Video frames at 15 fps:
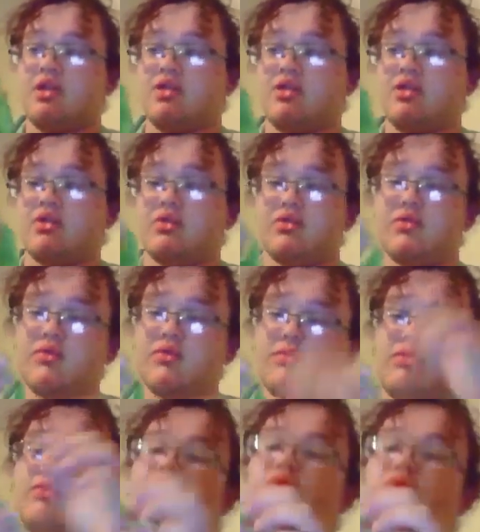you
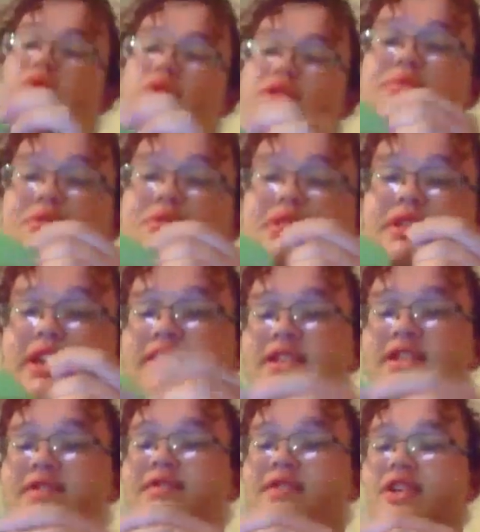typically
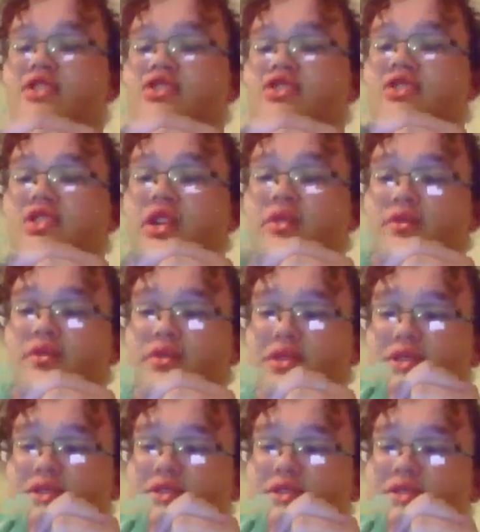identification of
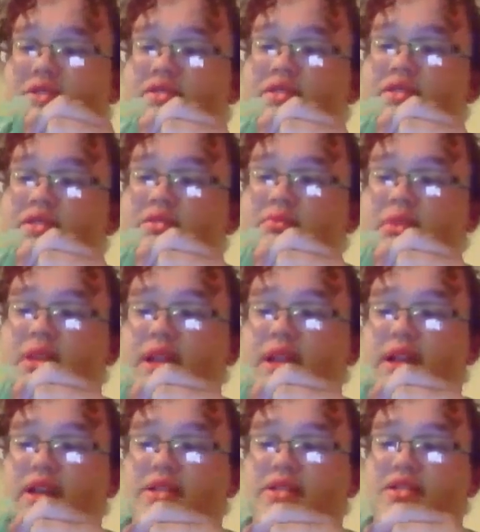this
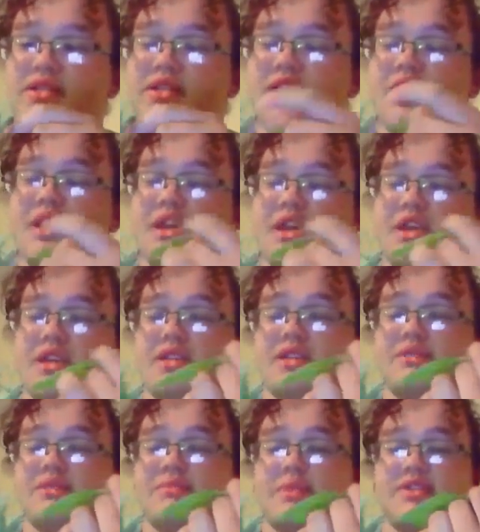plant is
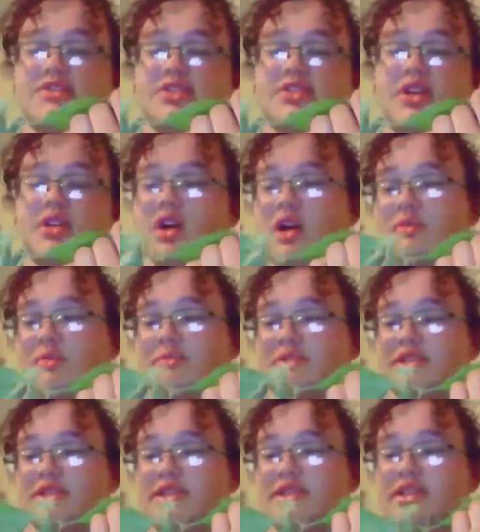based on
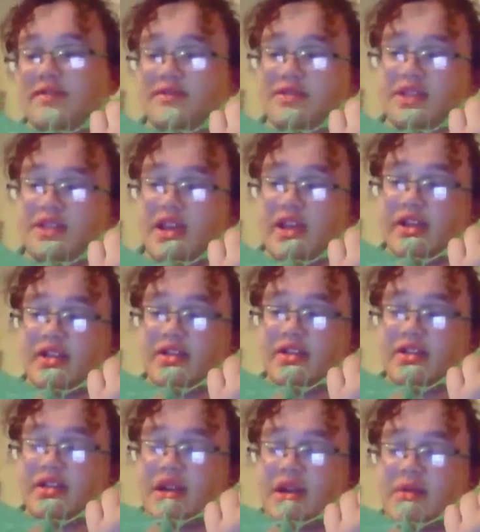opposite leaves
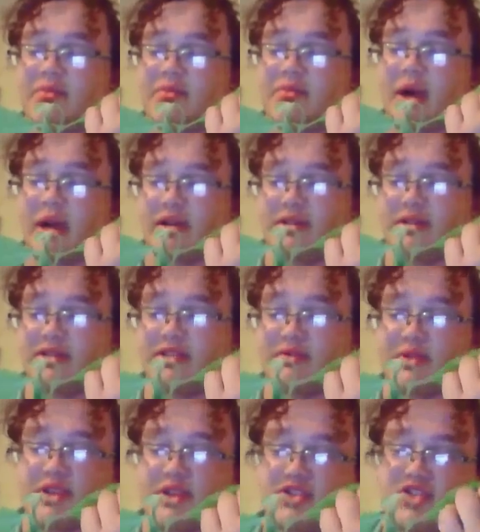and mild
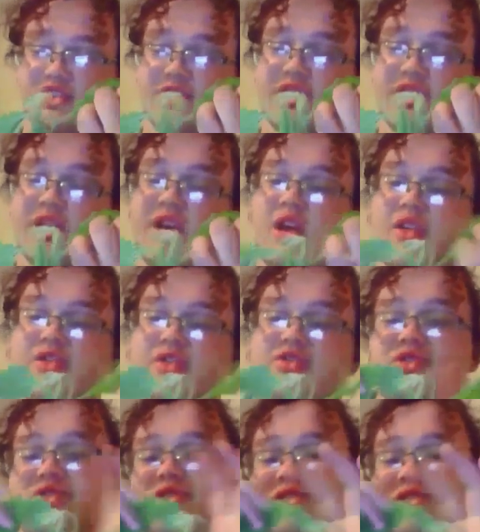serration. There's
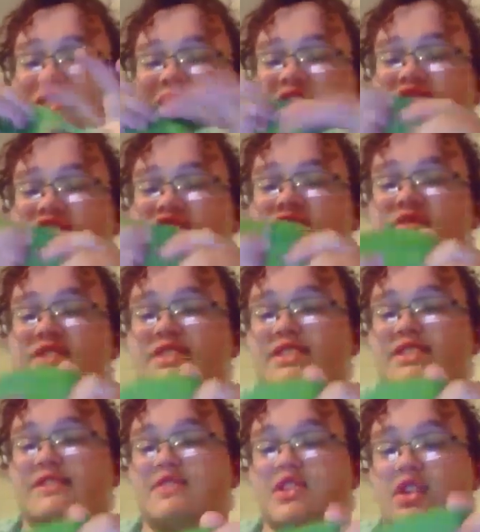also the texture of these
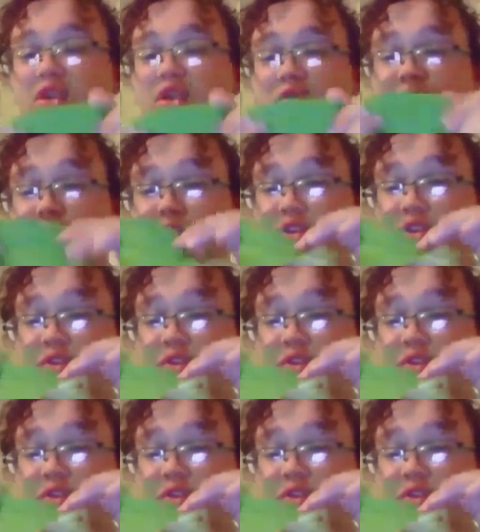leaves. They are very